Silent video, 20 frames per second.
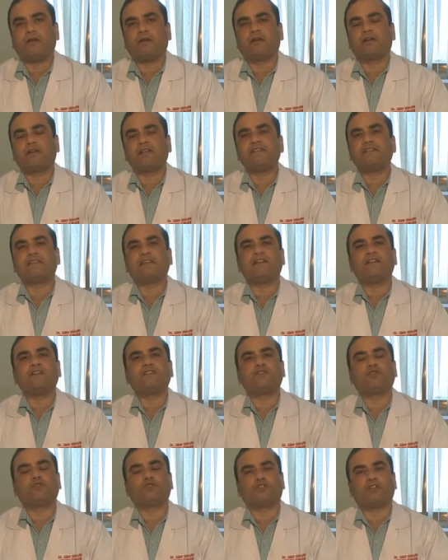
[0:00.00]

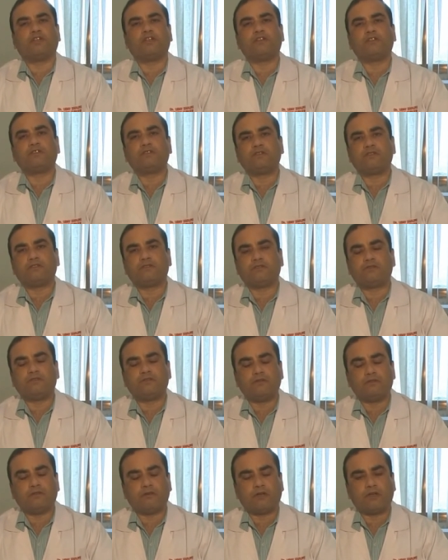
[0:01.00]
concerns, social
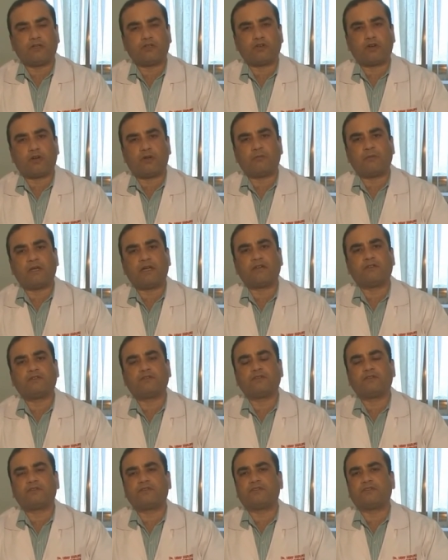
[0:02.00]
trauma,